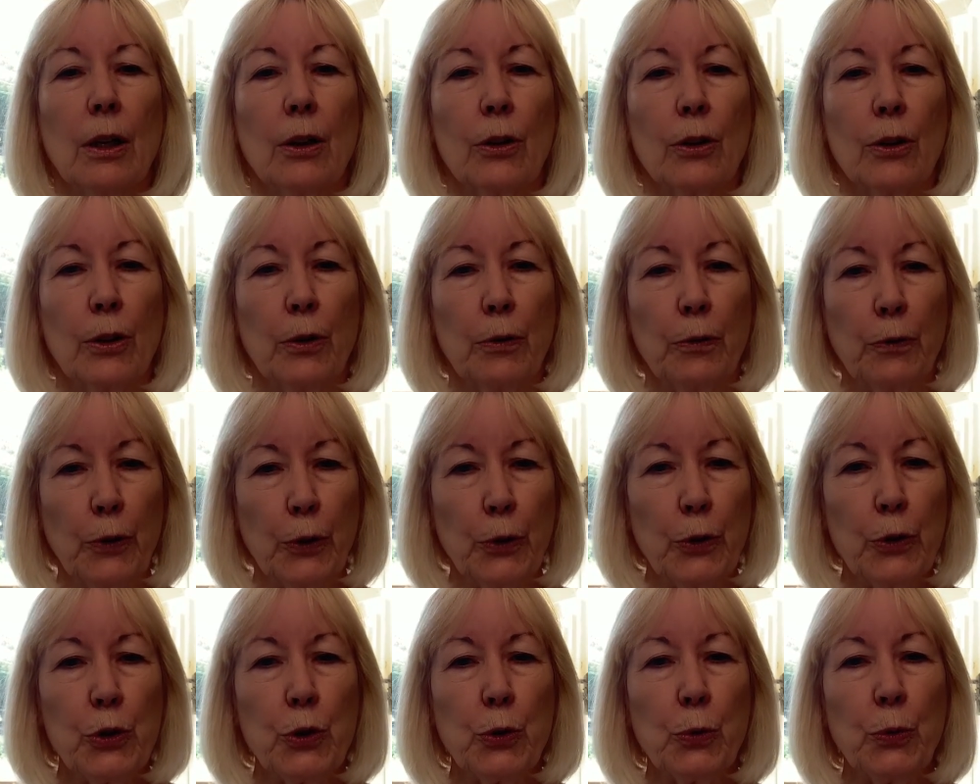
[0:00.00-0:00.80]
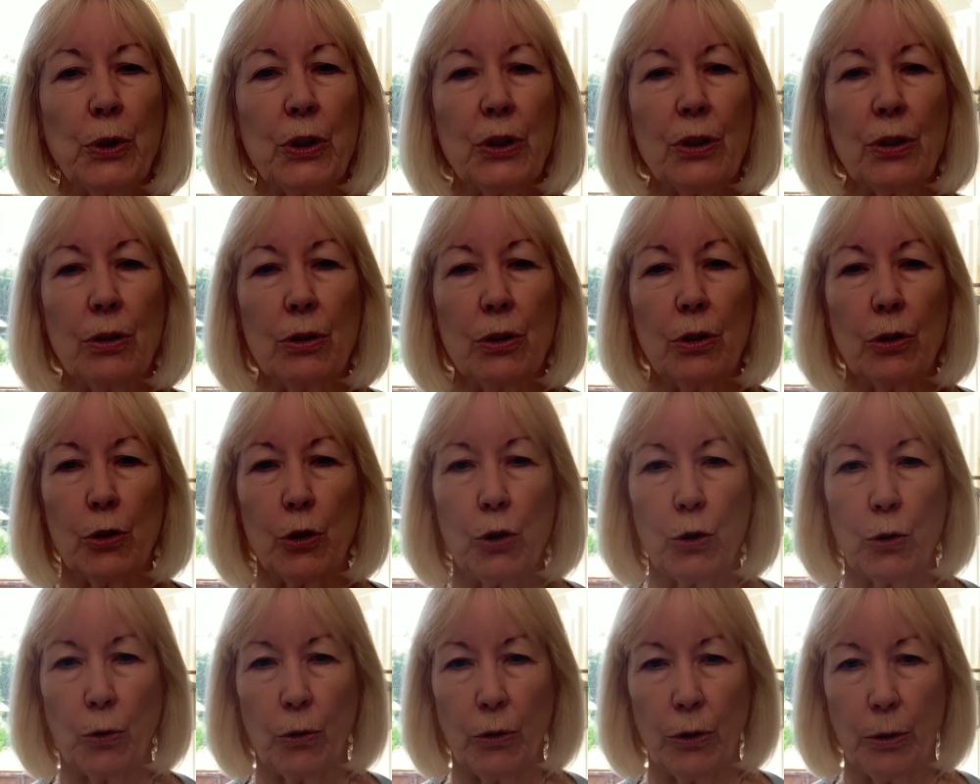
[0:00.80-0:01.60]
The first reason to
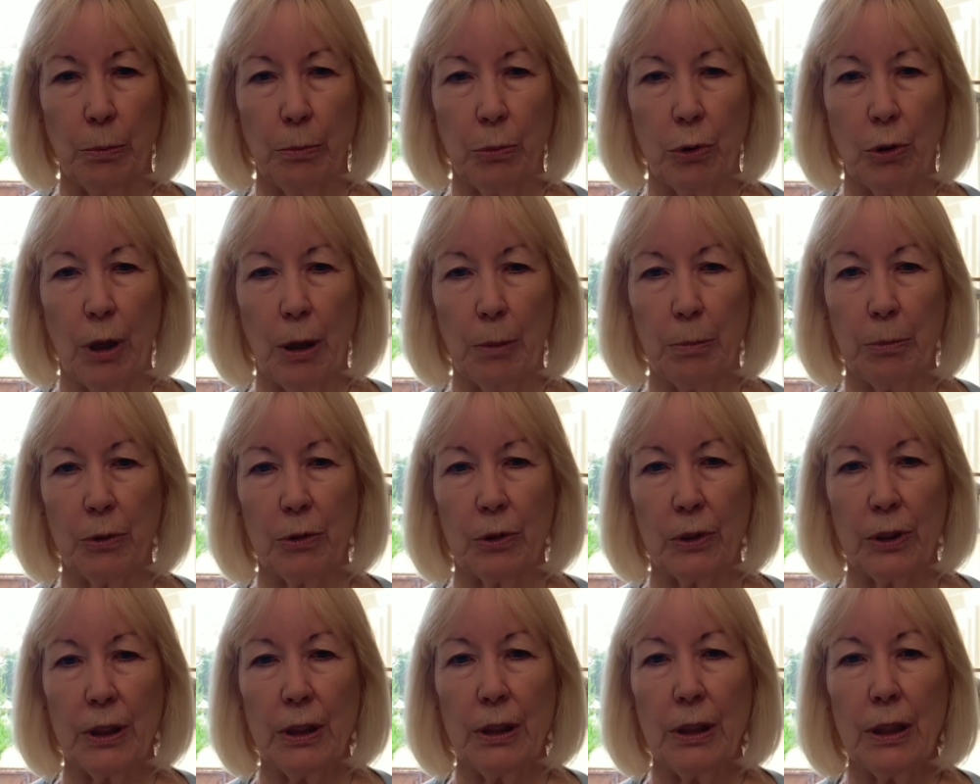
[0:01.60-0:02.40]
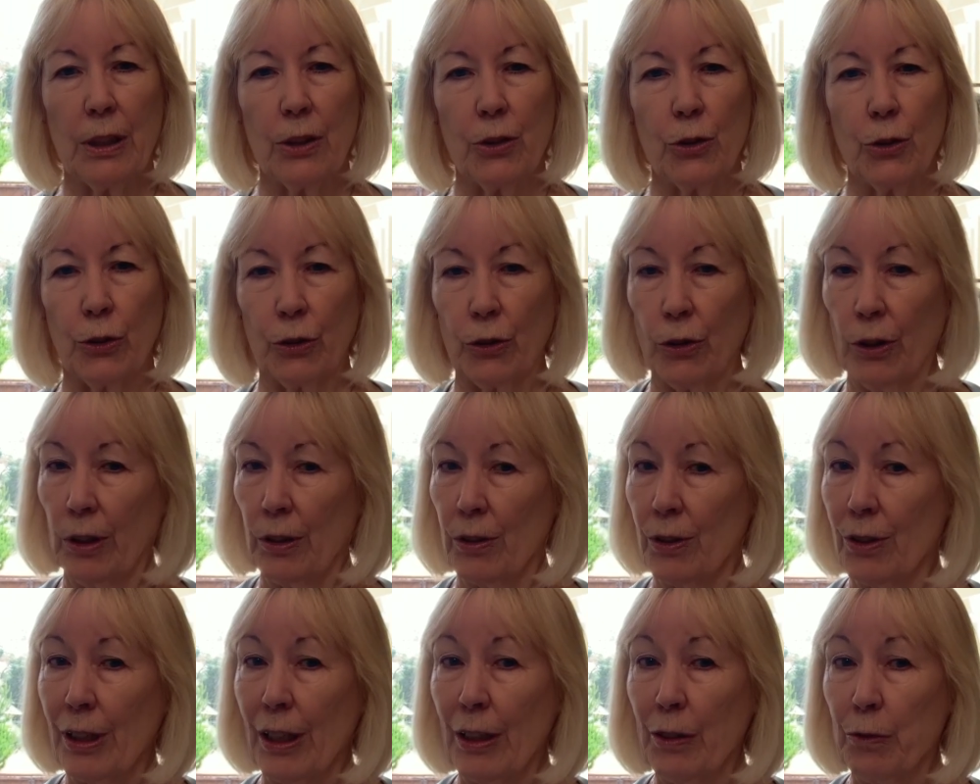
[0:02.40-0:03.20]
store them properly is you're going to
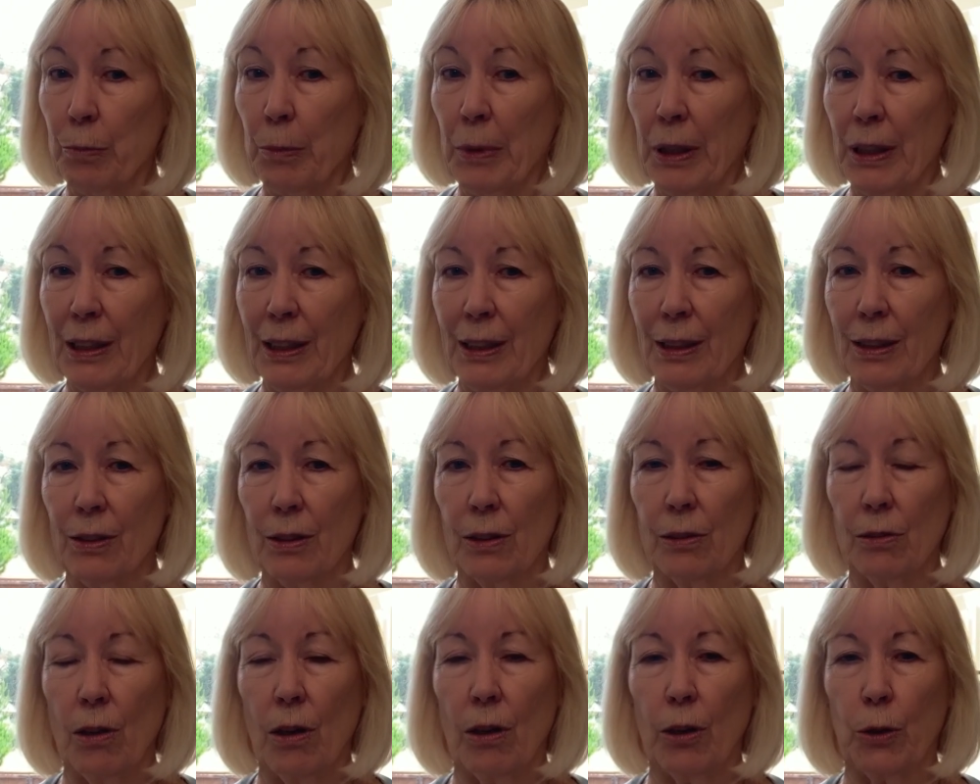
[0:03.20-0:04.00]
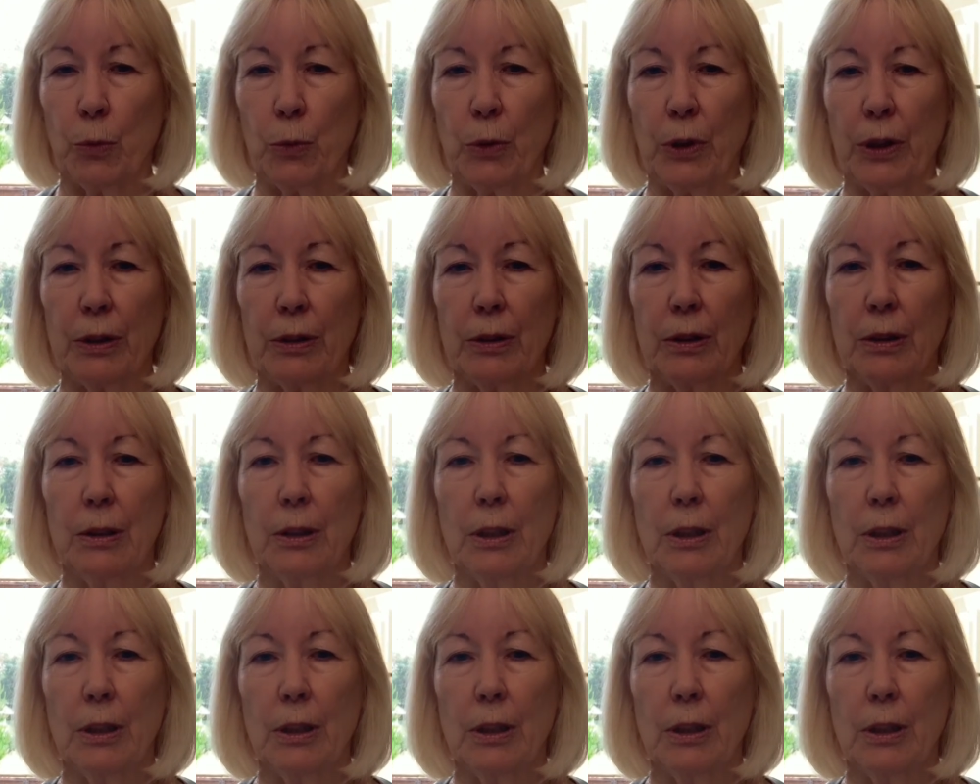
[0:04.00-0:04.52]
save money in the long run.